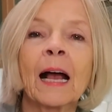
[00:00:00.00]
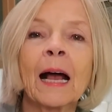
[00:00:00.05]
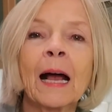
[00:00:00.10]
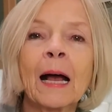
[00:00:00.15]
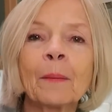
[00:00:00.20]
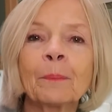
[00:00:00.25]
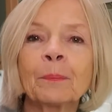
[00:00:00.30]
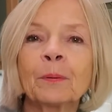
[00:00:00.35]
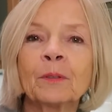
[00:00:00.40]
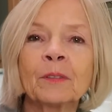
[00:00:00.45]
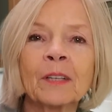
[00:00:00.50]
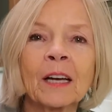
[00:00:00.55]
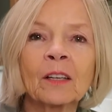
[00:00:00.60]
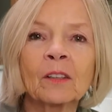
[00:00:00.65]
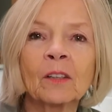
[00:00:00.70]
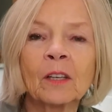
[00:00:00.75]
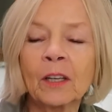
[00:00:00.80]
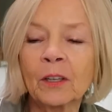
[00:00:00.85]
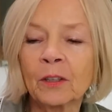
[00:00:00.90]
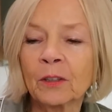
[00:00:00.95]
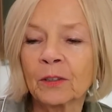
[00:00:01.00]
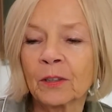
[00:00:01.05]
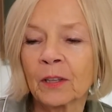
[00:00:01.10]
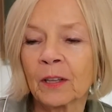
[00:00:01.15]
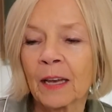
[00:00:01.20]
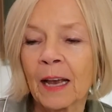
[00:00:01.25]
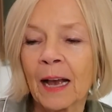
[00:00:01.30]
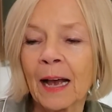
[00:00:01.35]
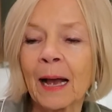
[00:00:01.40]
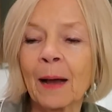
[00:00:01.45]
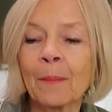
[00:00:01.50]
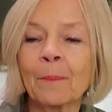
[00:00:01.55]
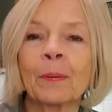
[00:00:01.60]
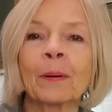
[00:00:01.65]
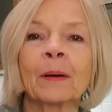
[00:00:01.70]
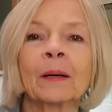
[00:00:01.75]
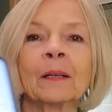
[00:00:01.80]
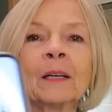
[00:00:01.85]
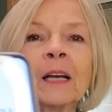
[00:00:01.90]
app, you download the app,